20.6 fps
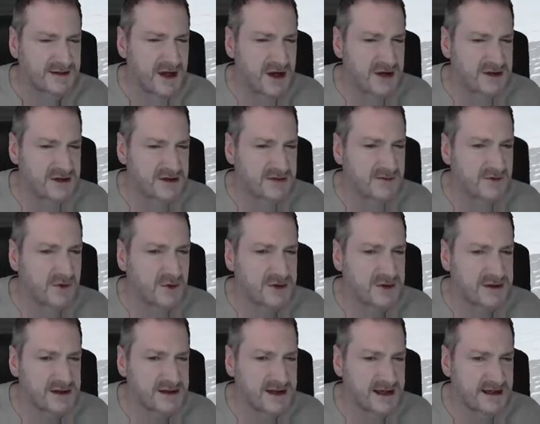zones and
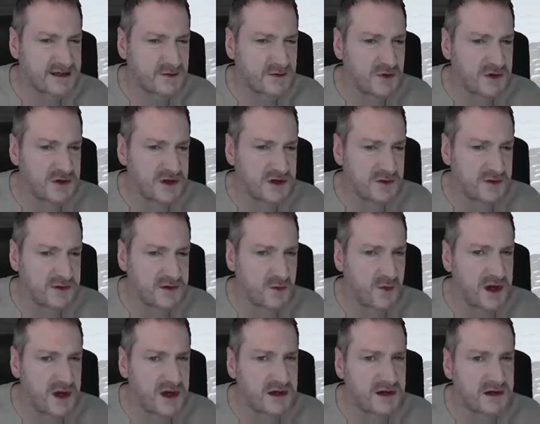forces, that's all to do
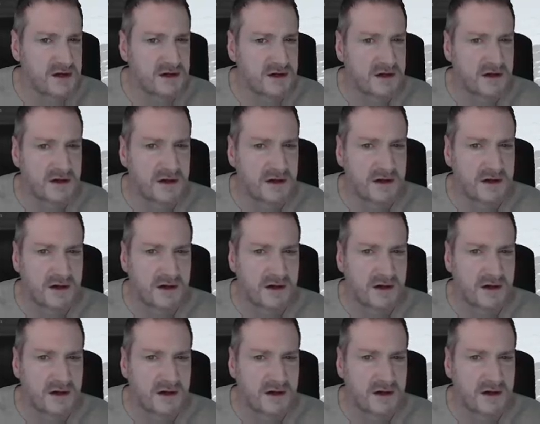with the wind.